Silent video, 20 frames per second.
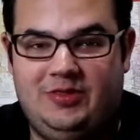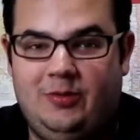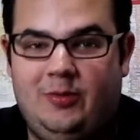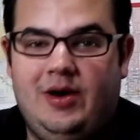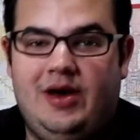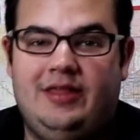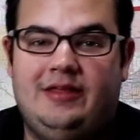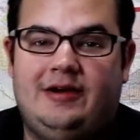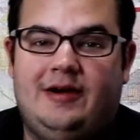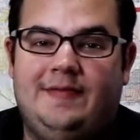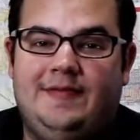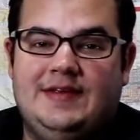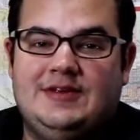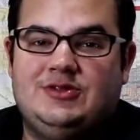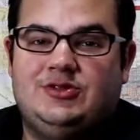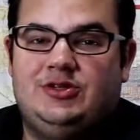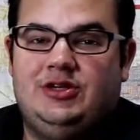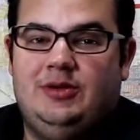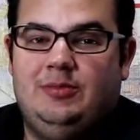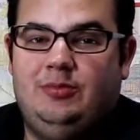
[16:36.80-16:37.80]
the weather on this
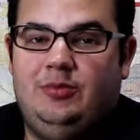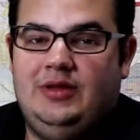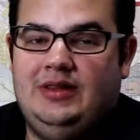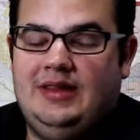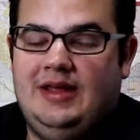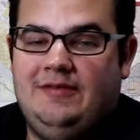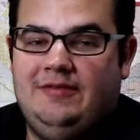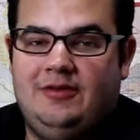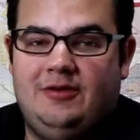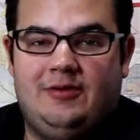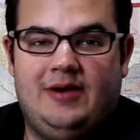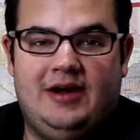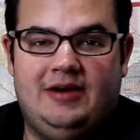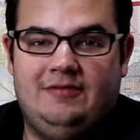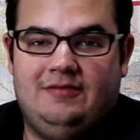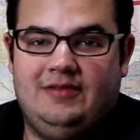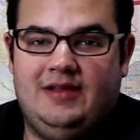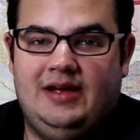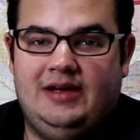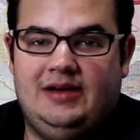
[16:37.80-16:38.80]
trip, we left the rain
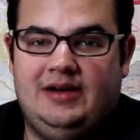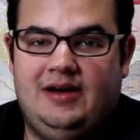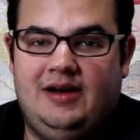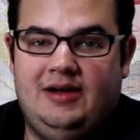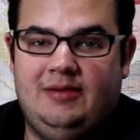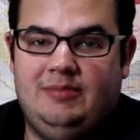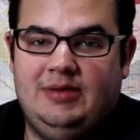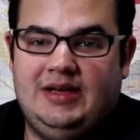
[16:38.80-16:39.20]
fly on